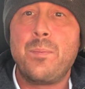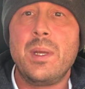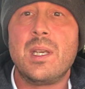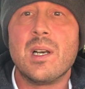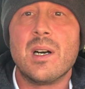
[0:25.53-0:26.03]

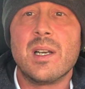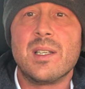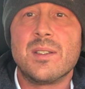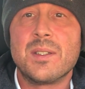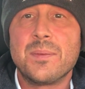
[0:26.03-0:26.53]
be
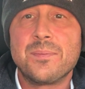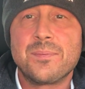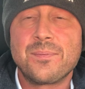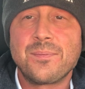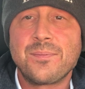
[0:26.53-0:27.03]
kind.
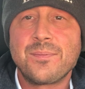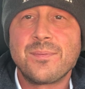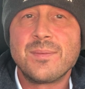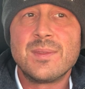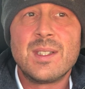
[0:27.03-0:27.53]

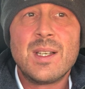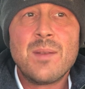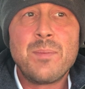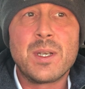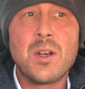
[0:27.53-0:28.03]

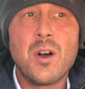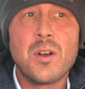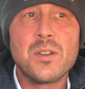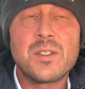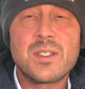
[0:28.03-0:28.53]

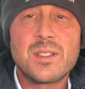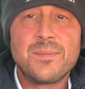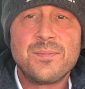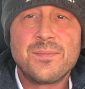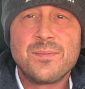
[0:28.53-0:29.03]
Because
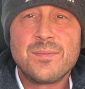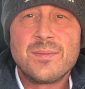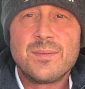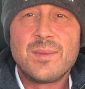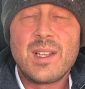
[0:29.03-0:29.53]

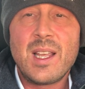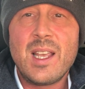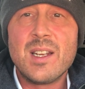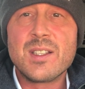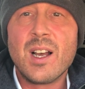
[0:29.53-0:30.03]

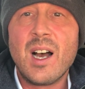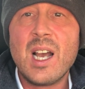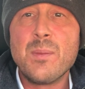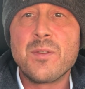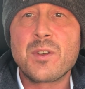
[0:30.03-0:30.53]
in a
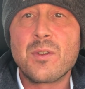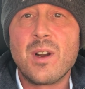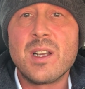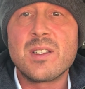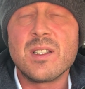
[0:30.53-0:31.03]
time of
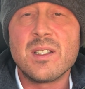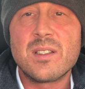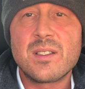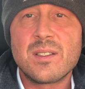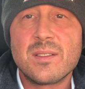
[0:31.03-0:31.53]

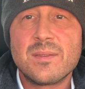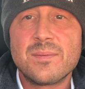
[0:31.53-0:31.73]
crisis,